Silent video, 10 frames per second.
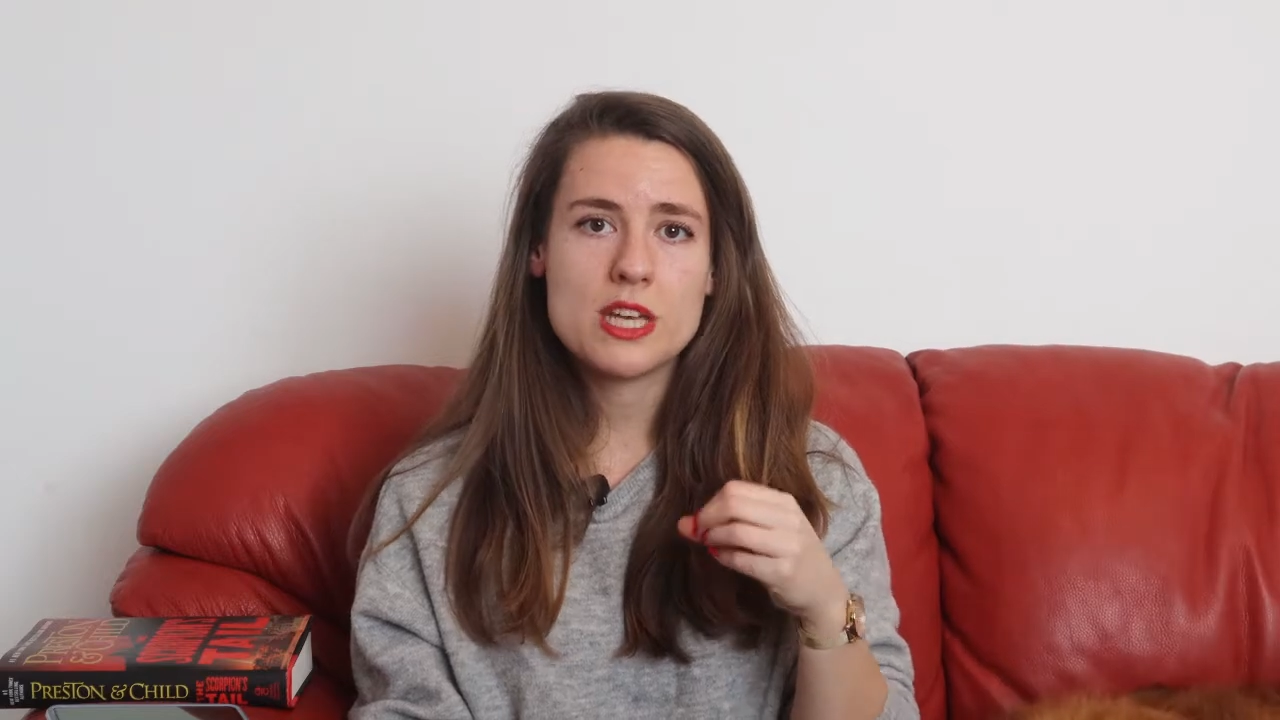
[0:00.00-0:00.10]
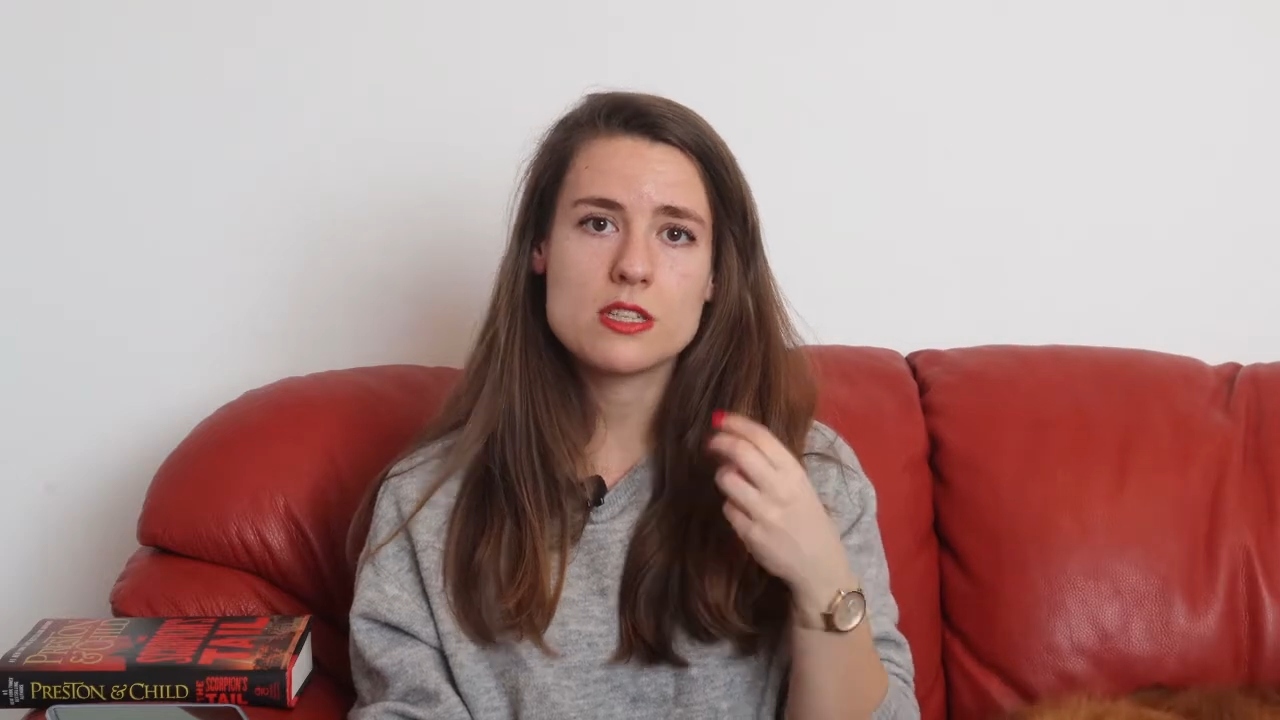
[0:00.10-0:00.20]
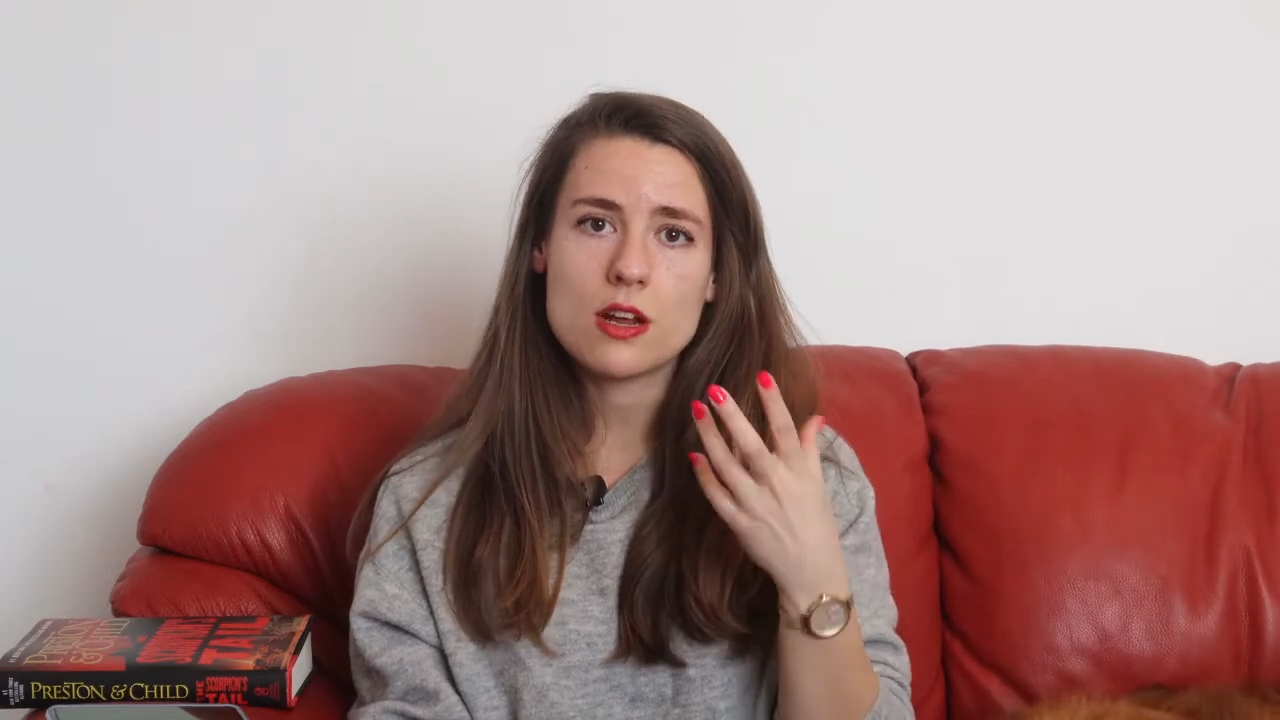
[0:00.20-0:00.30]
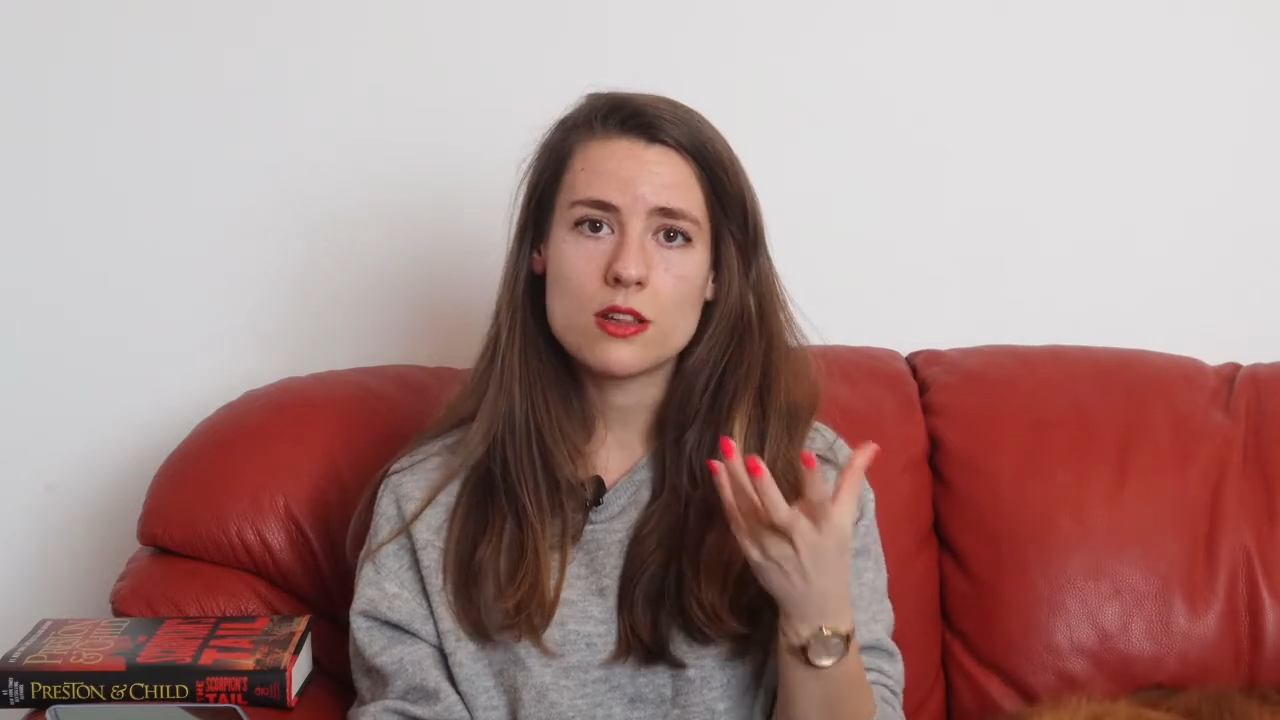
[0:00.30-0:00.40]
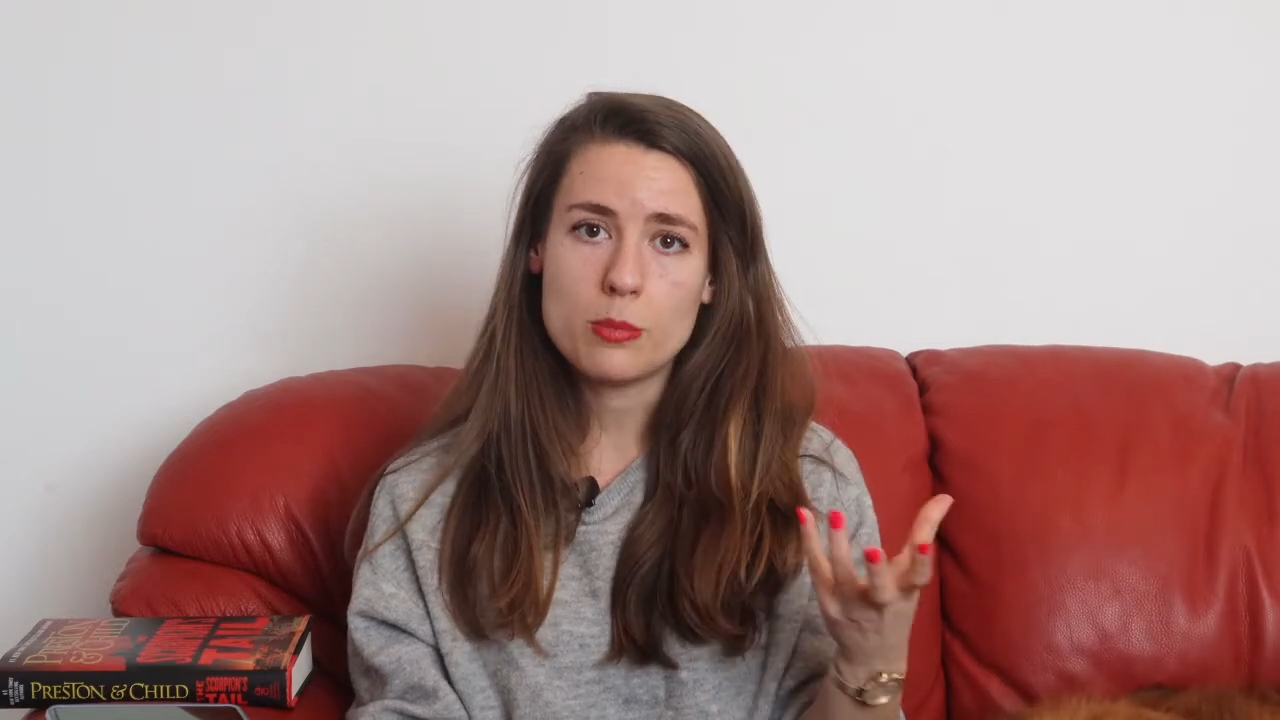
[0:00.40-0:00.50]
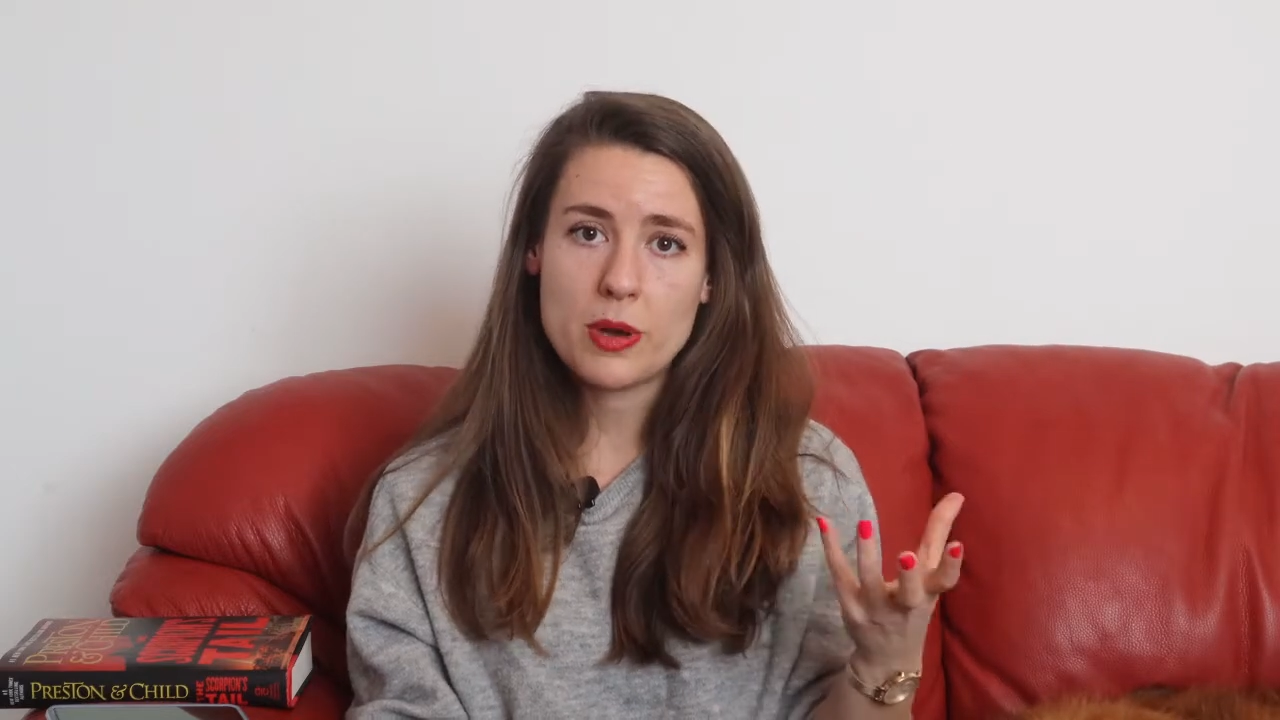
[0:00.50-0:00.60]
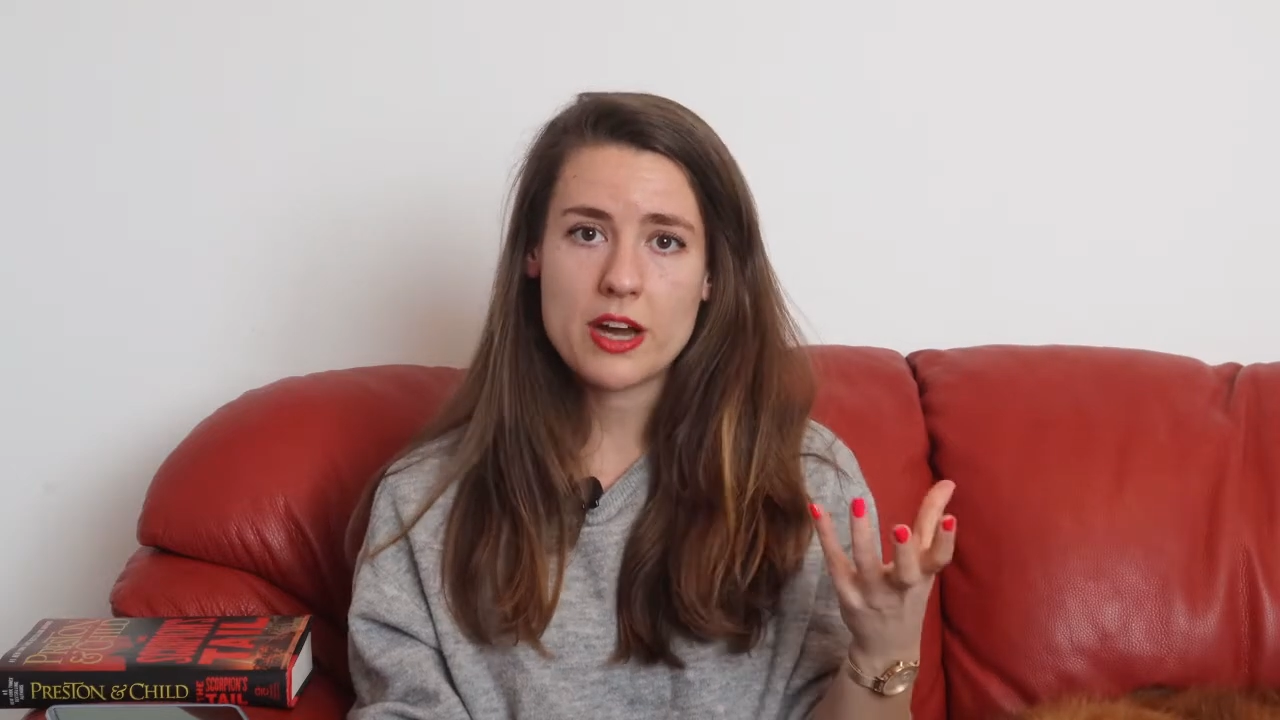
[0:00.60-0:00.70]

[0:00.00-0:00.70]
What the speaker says: based on the